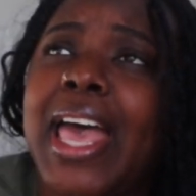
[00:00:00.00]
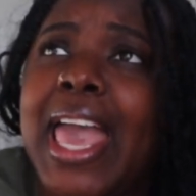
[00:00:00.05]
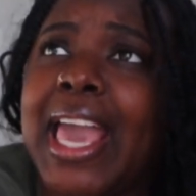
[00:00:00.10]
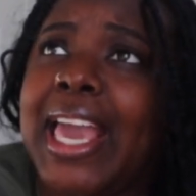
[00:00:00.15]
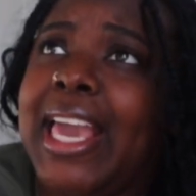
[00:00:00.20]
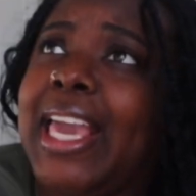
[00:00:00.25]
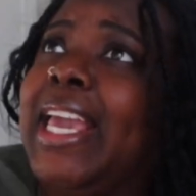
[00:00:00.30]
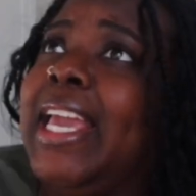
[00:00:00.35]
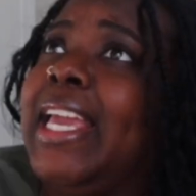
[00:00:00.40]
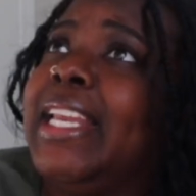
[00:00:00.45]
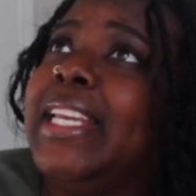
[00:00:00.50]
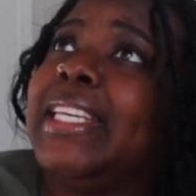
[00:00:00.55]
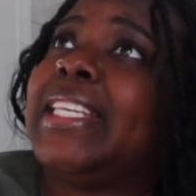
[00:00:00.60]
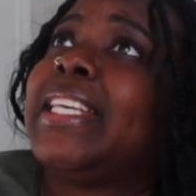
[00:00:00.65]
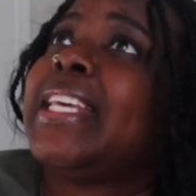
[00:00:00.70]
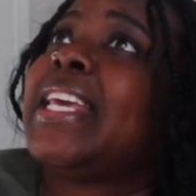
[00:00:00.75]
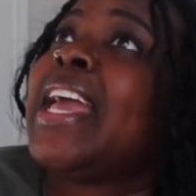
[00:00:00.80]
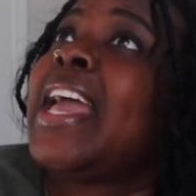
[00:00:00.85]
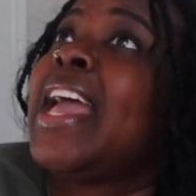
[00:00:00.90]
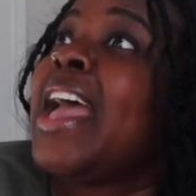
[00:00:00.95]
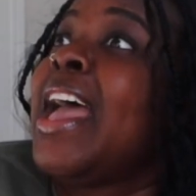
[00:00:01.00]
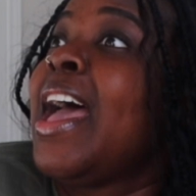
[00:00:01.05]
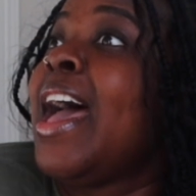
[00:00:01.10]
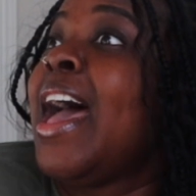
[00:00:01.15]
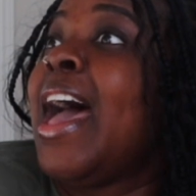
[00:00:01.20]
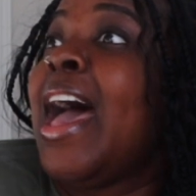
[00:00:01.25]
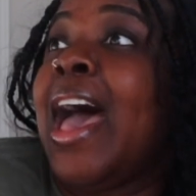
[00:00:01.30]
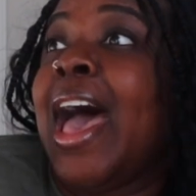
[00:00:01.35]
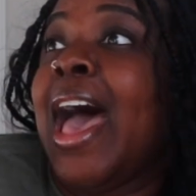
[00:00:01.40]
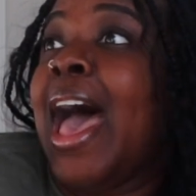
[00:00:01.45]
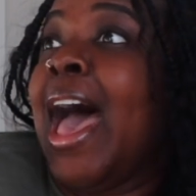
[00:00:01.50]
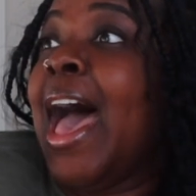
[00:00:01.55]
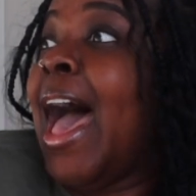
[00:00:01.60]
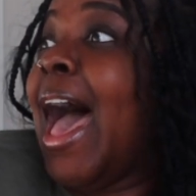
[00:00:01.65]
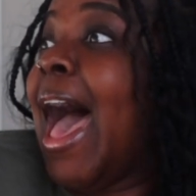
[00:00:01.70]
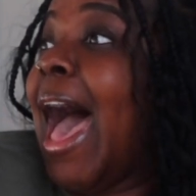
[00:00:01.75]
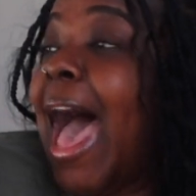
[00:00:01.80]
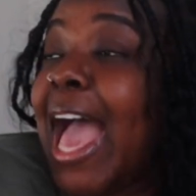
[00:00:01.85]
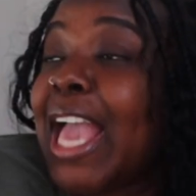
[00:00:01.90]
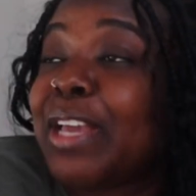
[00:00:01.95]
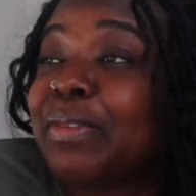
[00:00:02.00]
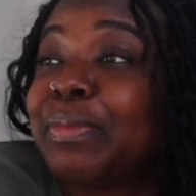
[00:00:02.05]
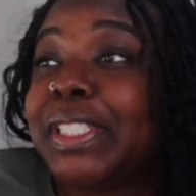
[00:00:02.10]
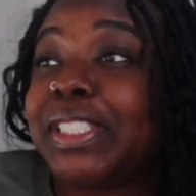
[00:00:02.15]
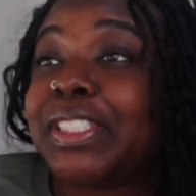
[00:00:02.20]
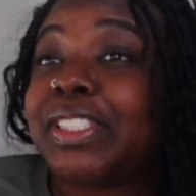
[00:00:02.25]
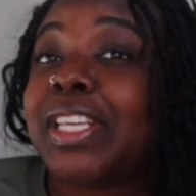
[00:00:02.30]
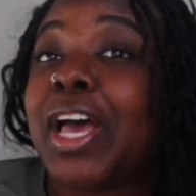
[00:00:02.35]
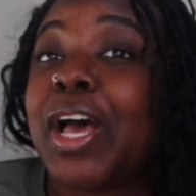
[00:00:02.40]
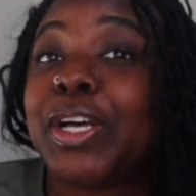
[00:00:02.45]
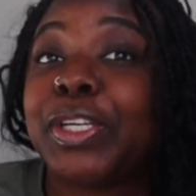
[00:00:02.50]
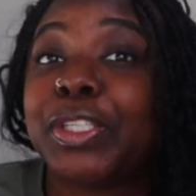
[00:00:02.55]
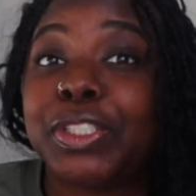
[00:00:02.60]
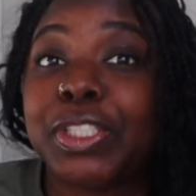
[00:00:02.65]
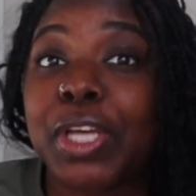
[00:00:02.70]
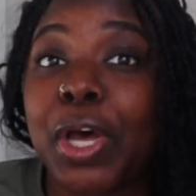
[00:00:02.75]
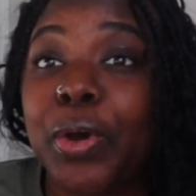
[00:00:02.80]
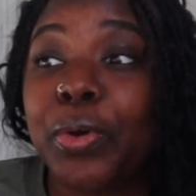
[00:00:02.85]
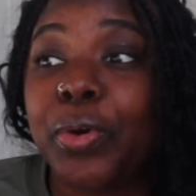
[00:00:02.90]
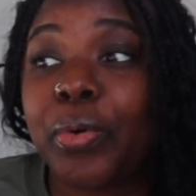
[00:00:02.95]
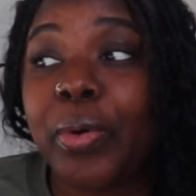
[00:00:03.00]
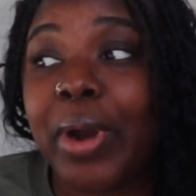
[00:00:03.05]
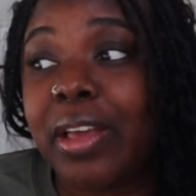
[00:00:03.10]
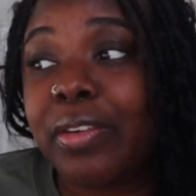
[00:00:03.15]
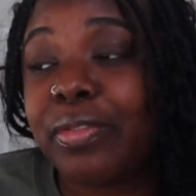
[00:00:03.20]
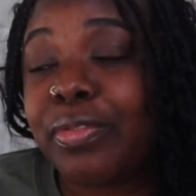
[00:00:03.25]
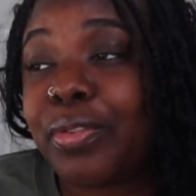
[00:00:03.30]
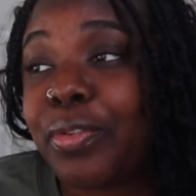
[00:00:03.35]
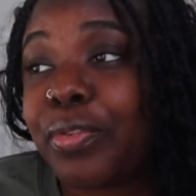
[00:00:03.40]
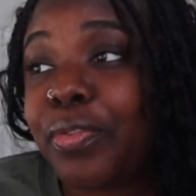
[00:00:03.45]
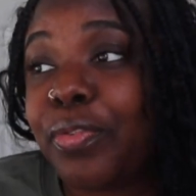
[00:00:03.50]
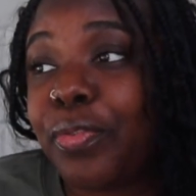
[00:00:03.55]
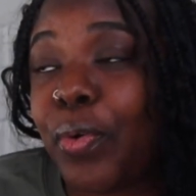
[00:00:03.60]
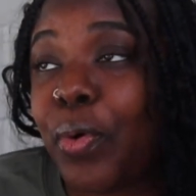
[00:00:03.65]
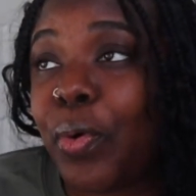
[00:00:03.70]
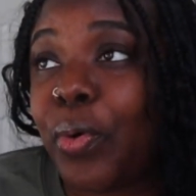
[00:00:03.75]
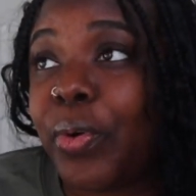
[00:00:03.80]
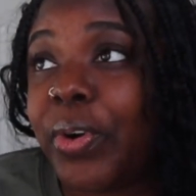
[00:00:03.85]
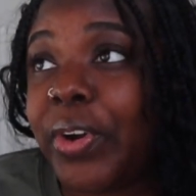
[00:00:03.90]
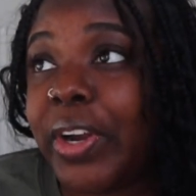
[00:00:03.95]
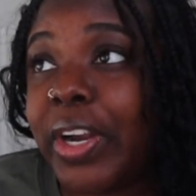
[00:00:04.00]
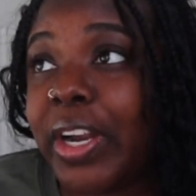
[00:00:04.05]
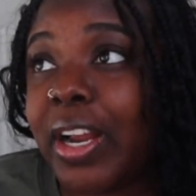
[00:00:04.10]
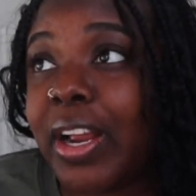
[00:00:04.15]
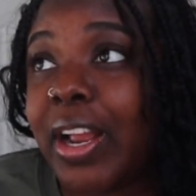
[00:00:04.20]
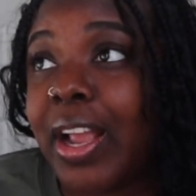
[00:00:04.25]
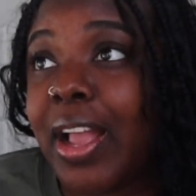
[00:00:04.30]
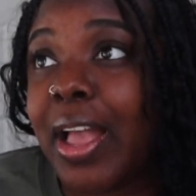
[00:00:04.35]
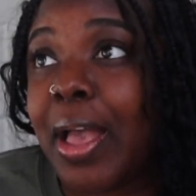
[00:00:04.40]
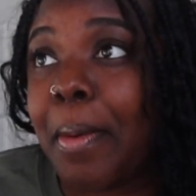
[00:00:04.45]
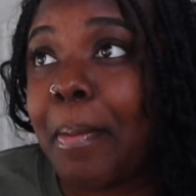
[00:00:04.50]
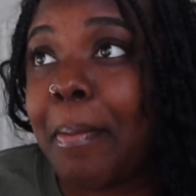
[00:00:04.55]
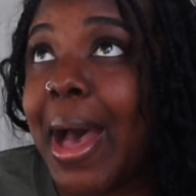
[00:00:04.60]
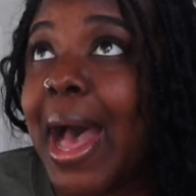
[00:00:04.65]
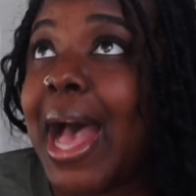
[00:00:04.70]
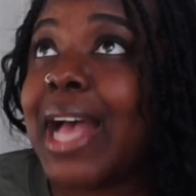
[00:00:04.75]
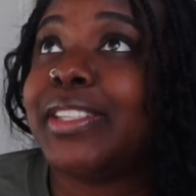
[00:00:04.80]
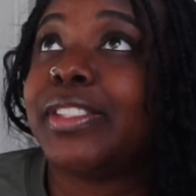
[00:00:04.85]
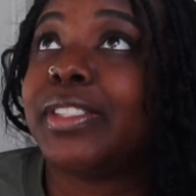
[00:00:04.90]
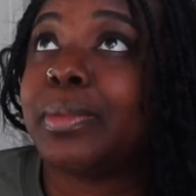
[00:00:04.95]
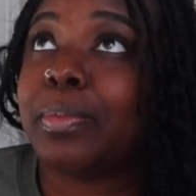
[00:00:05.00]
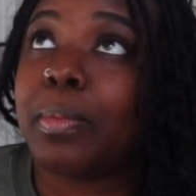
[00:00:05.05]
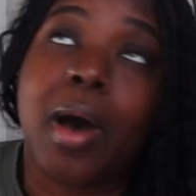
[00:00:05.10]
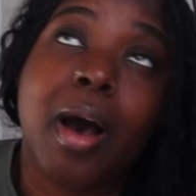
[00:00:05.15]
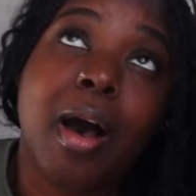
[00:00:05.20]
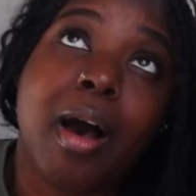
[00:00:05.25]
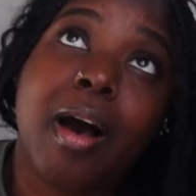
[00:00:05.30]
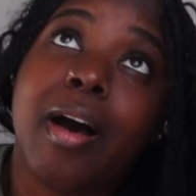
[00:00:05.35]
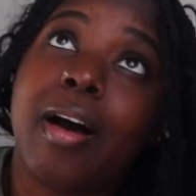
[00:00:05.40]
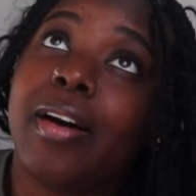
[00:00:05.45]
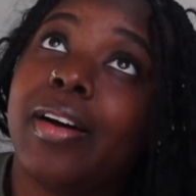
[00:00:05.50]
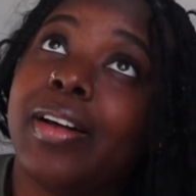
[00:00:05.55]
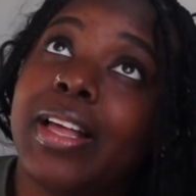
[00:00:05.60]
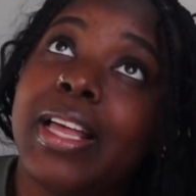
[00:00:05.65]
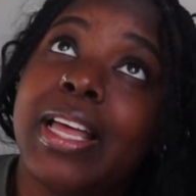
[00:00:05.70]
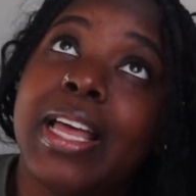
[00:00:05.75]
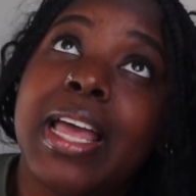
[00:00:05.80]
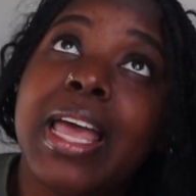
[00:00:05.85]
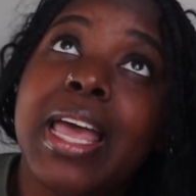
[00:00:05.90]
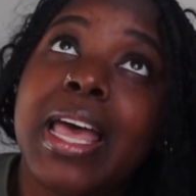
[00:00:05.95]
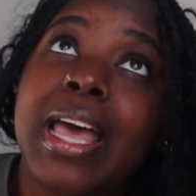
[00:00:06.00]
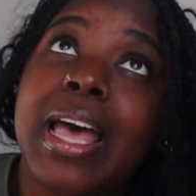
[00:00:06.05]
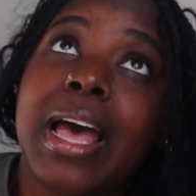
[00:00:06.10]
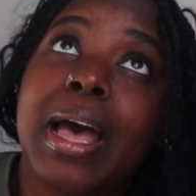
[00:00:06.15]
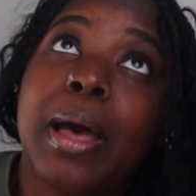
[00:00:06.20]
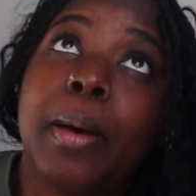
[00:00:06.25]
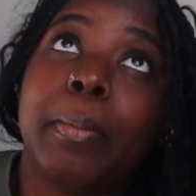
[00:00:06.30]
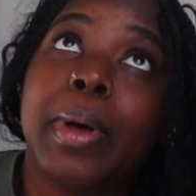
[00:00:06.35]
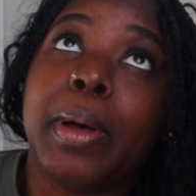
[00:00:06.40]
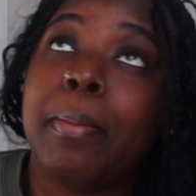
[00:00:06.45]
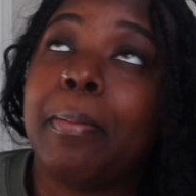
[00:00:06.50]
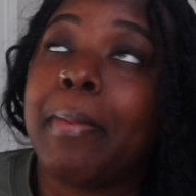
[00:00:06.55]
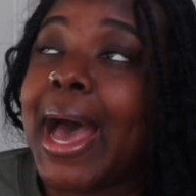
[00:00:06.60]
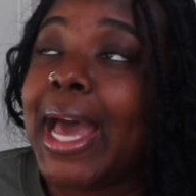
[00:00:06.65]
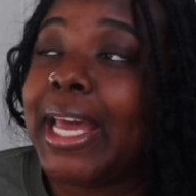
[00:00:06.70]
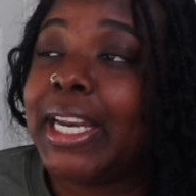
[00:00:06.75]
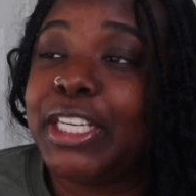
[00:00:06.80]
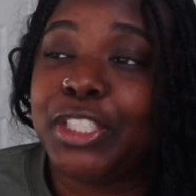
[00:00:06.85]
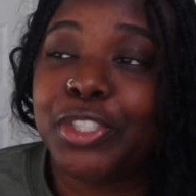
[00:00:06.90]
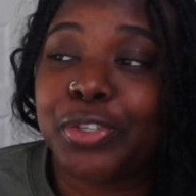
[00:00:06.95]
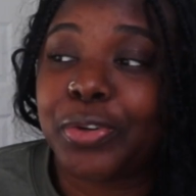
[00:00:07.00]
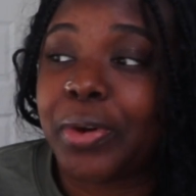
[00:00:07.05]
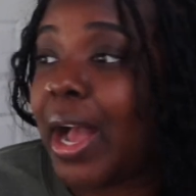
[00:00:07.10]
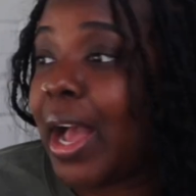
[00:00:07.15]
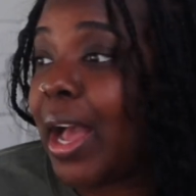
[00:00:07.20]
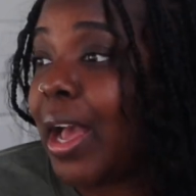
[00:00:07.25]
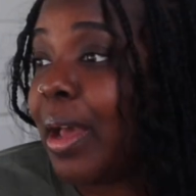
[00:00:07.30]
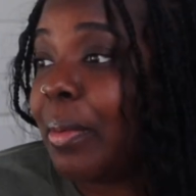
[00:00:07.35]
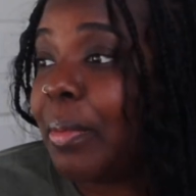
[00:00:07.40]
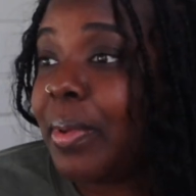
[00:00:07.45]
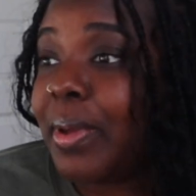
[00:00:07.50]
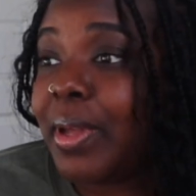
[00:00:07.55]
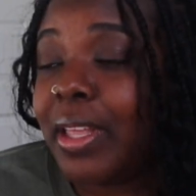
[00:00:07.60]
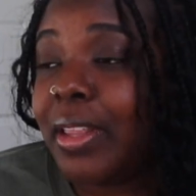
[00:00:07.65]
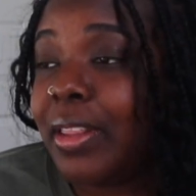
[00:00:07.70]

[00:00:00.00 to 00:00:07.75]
And I am just so grateful for my small but mighty tribe.